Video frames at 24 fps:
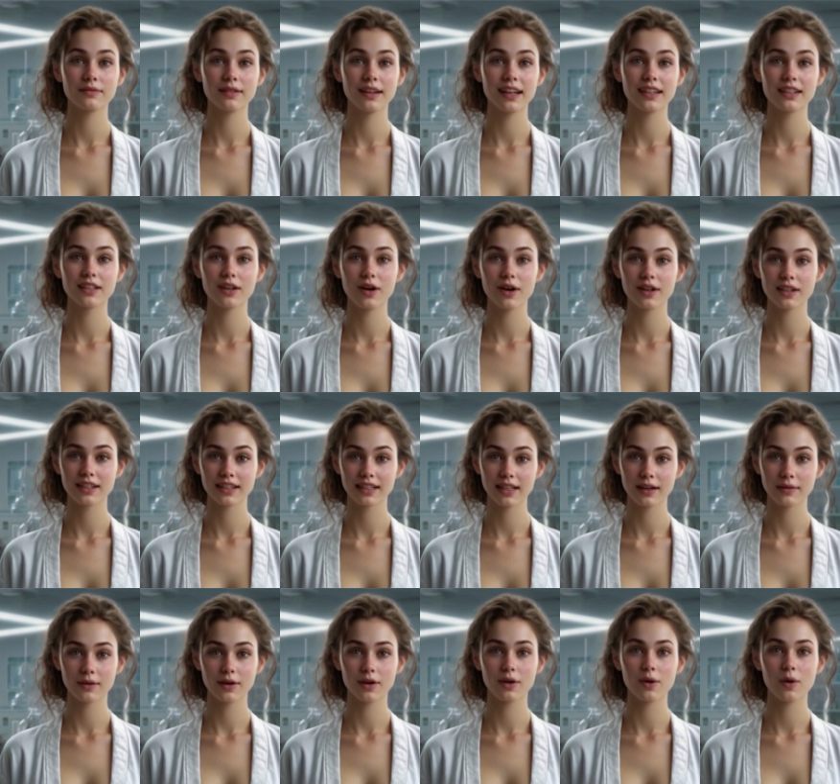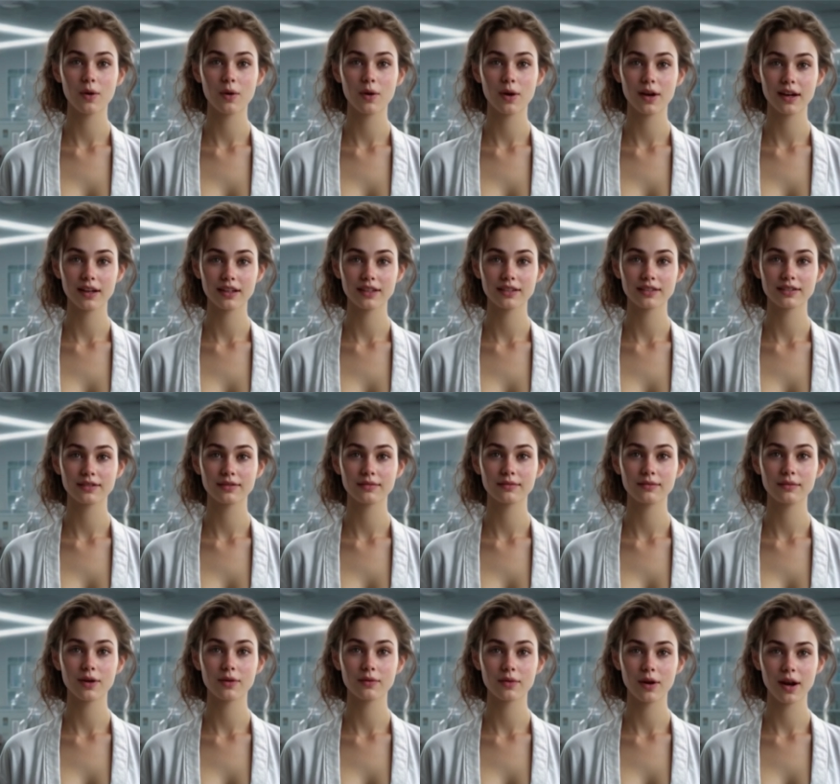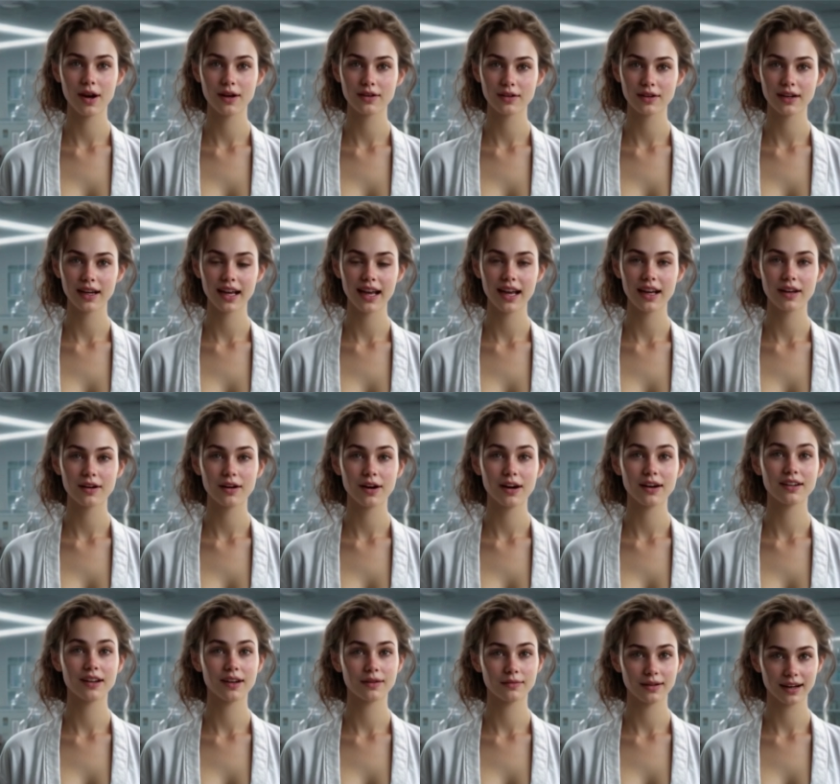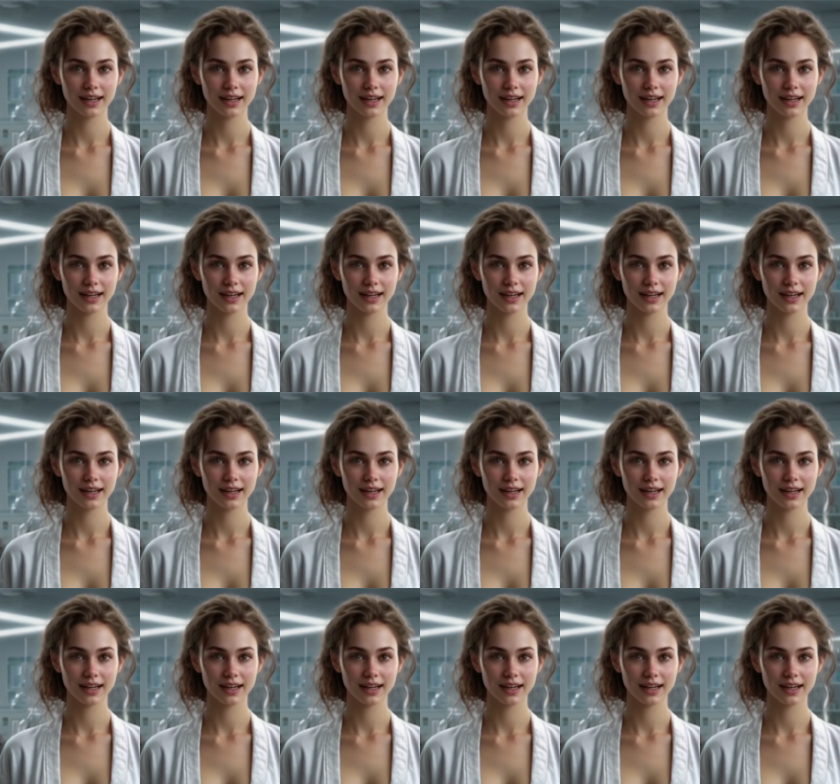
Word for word: It's not a separate organ, but rather an area that